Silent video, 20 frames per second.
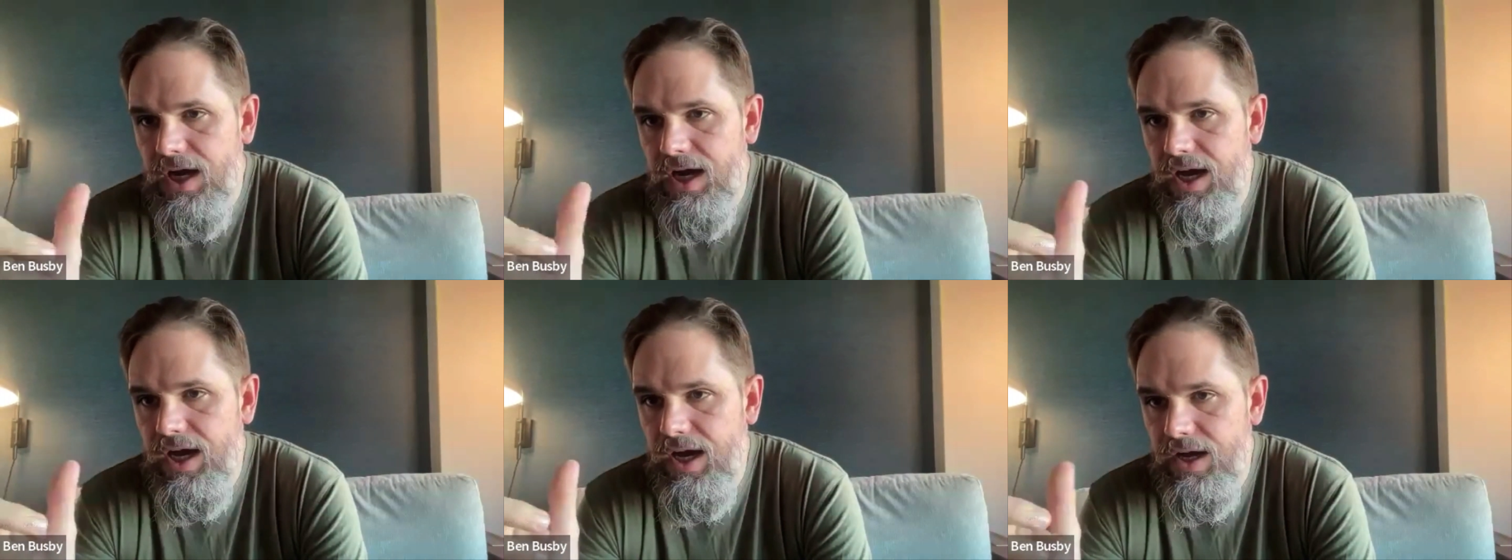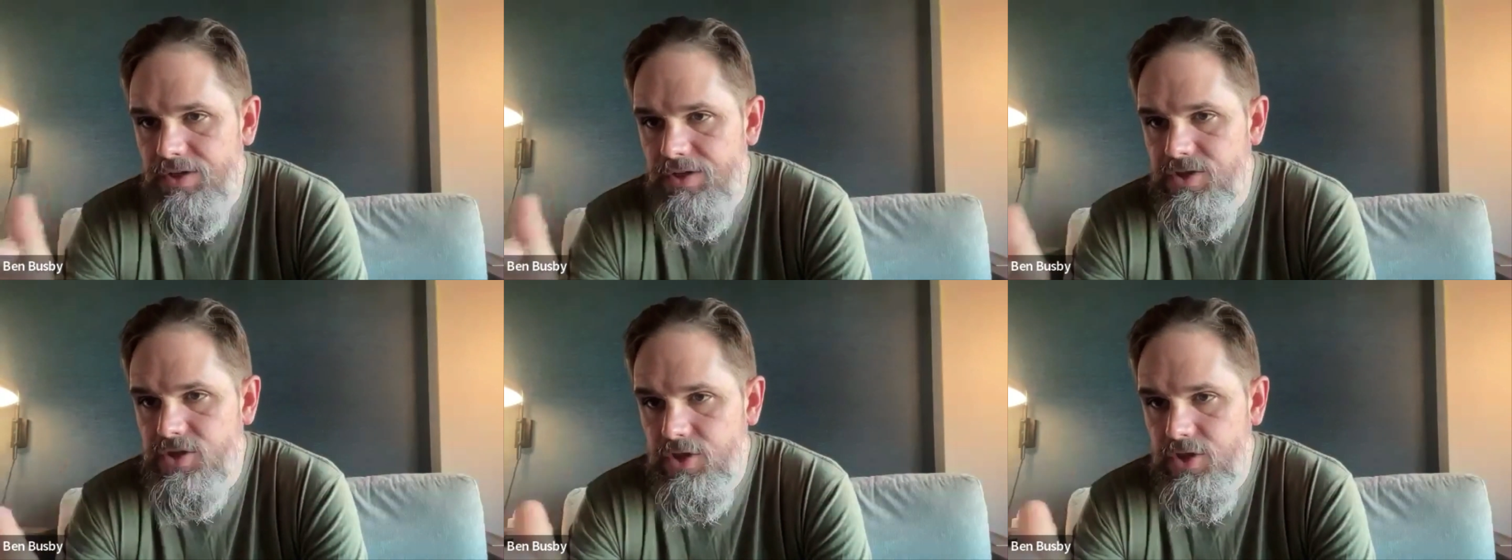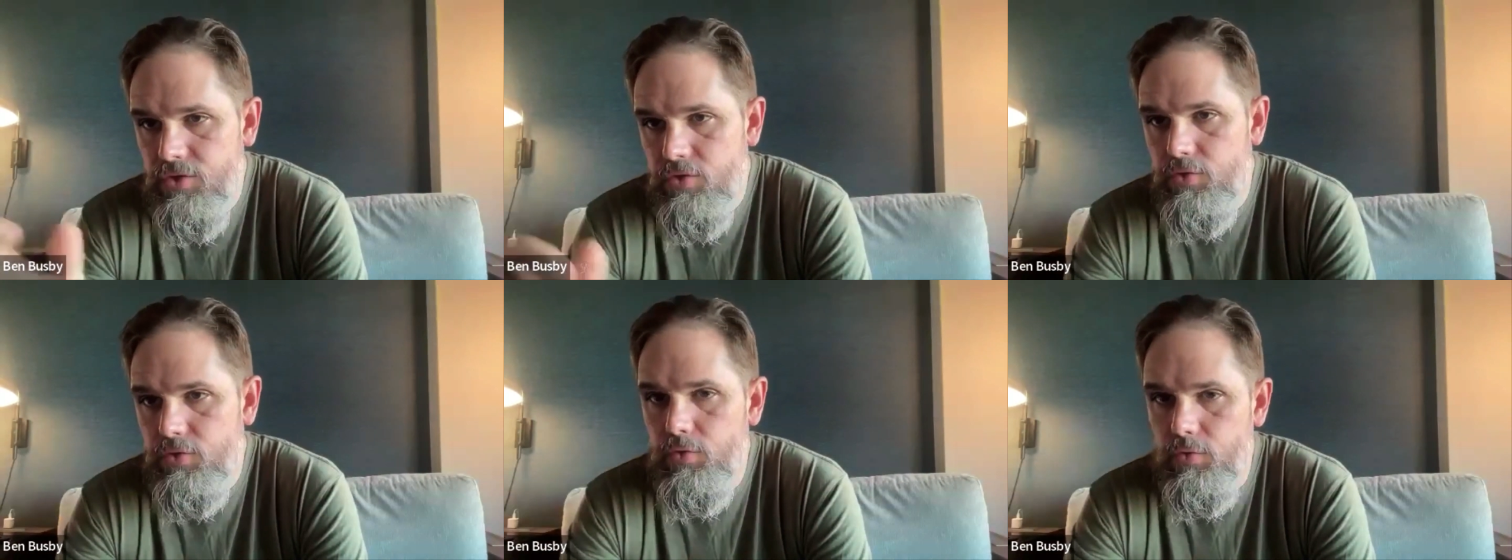
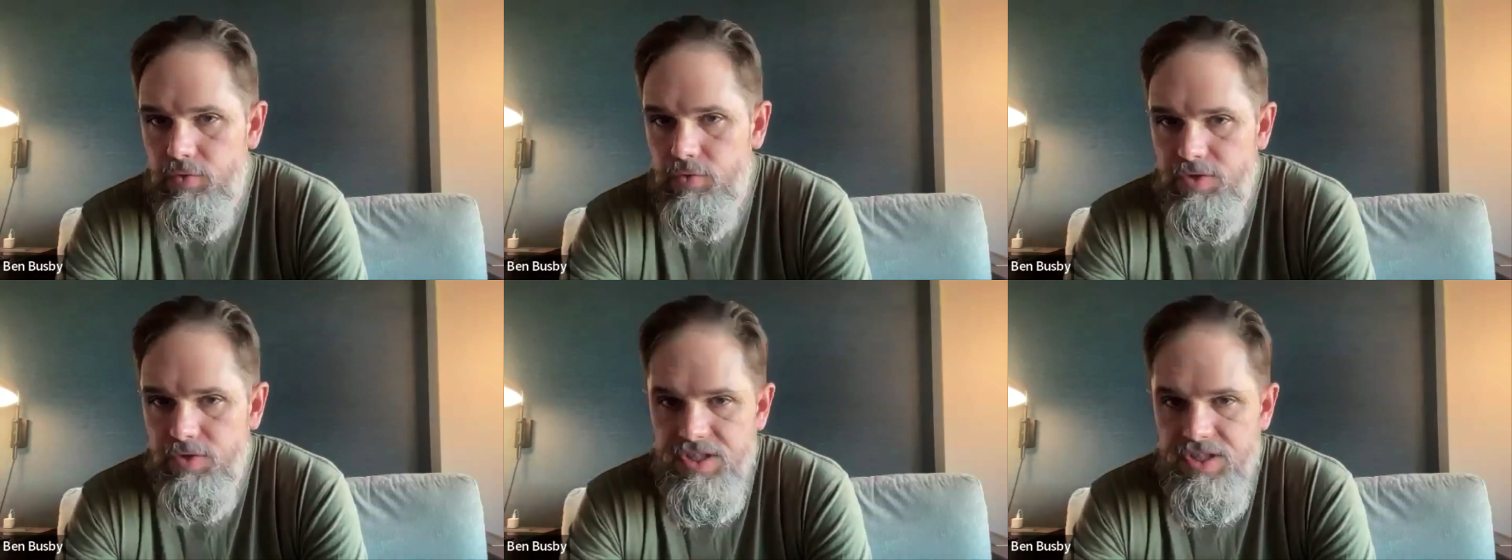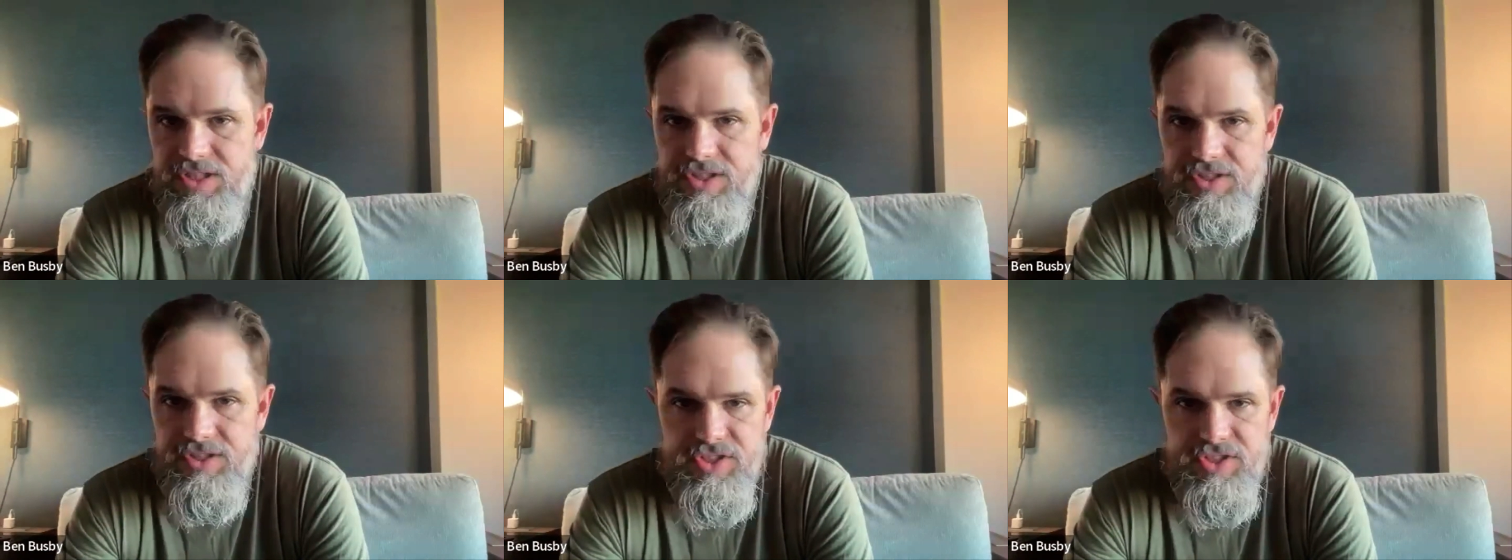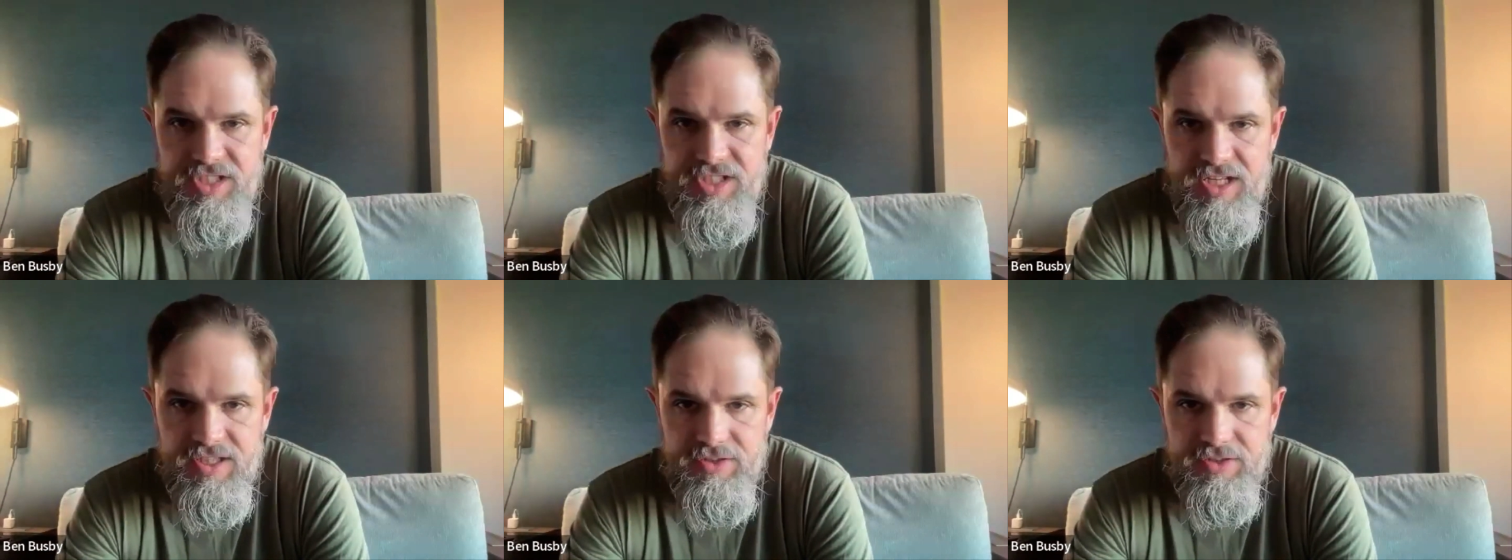to these
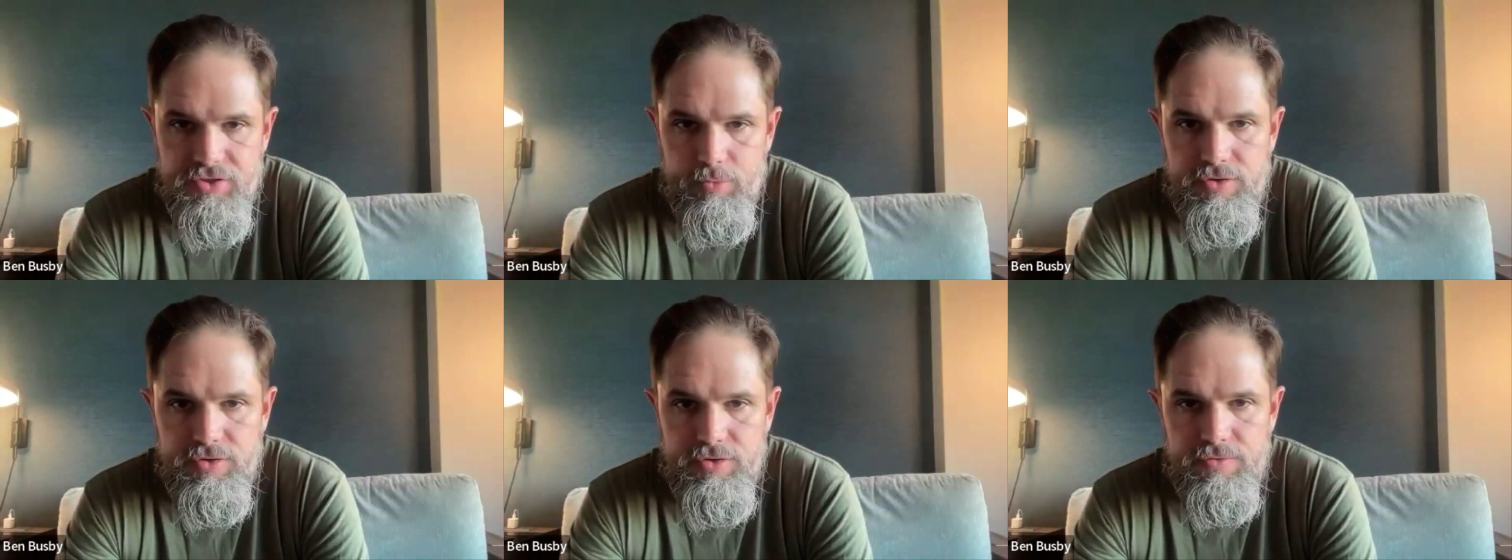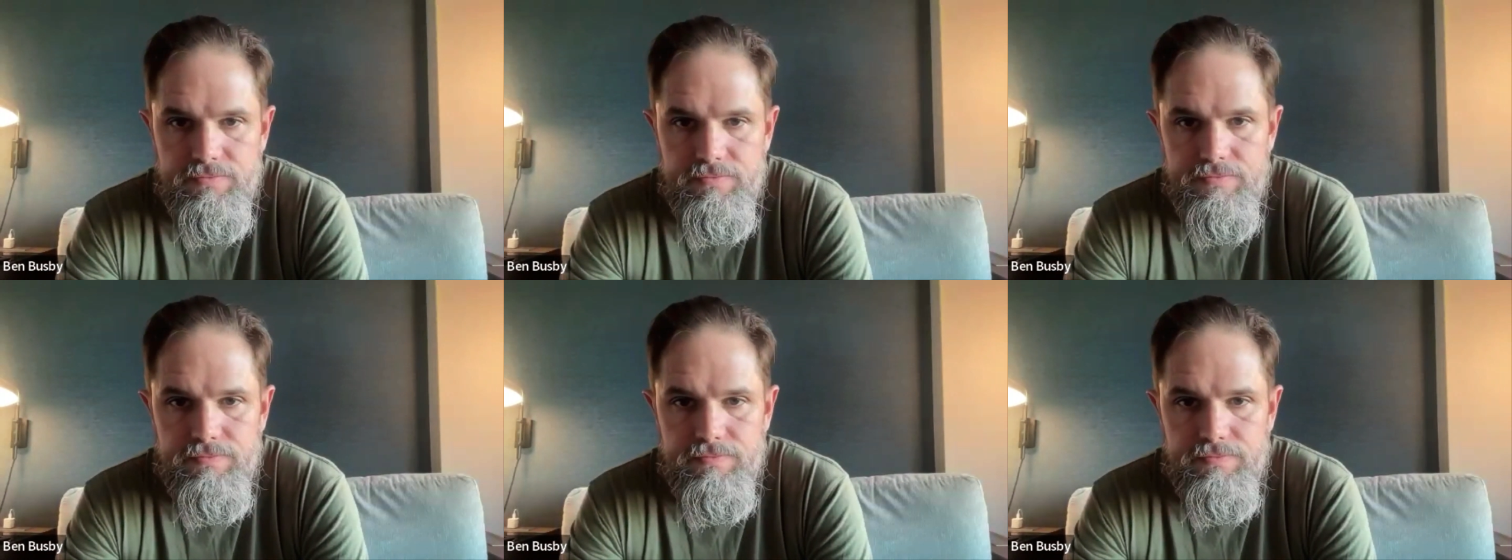solid tumors?